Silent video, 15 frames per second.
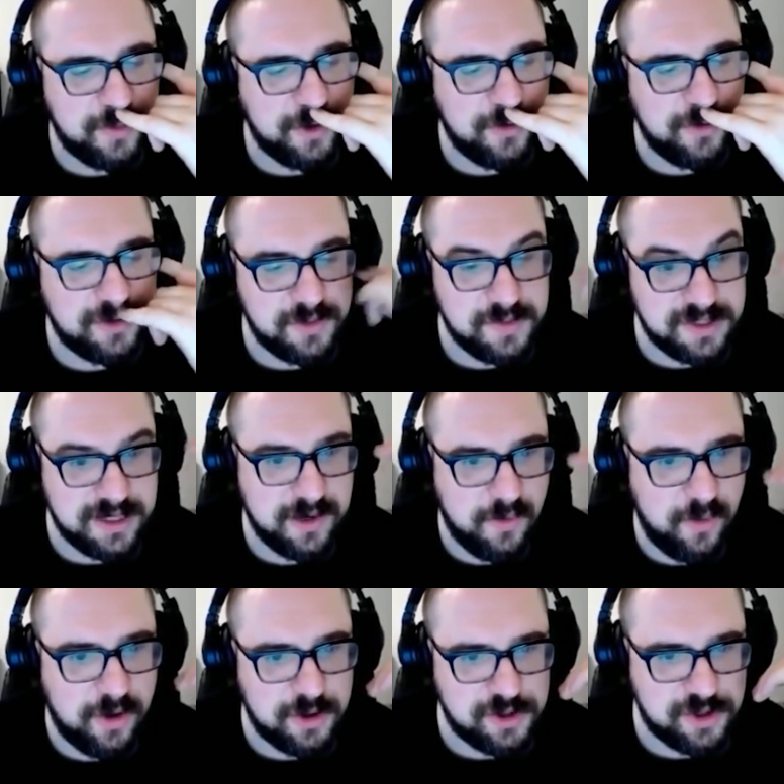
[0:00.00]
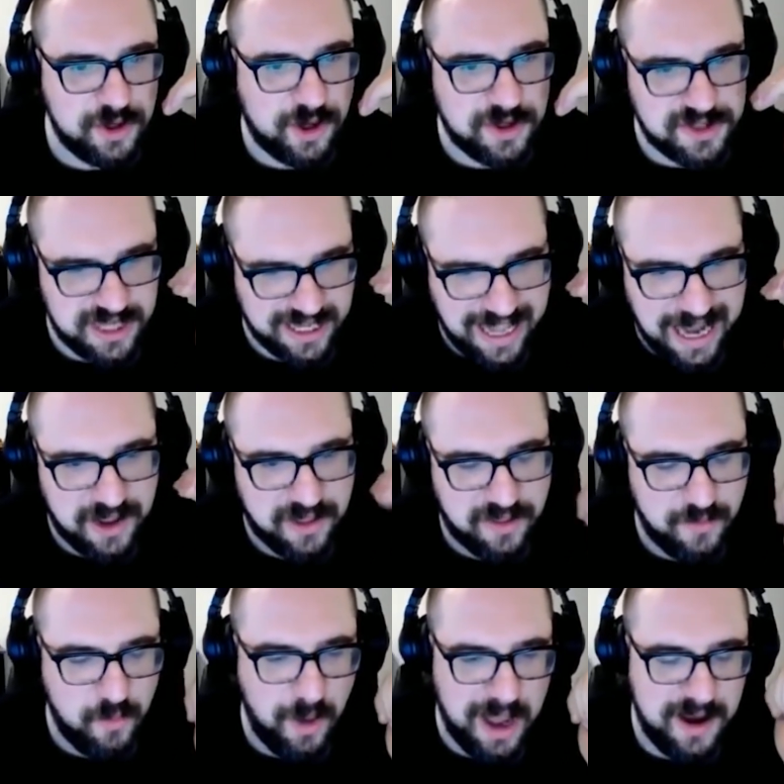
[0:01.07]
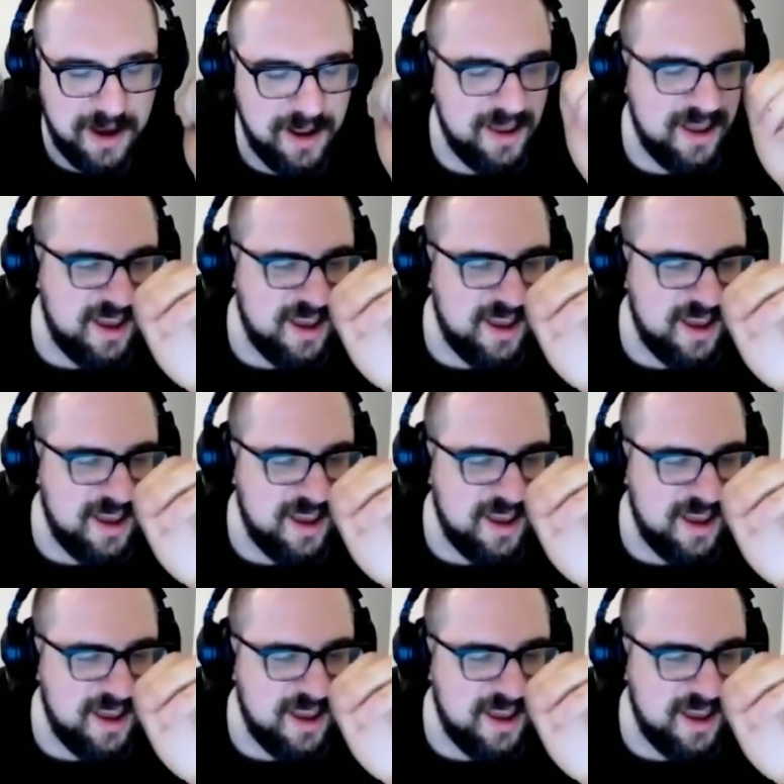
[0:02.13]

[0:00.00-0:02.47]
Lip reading: You know, she was into all sorts, like anything went.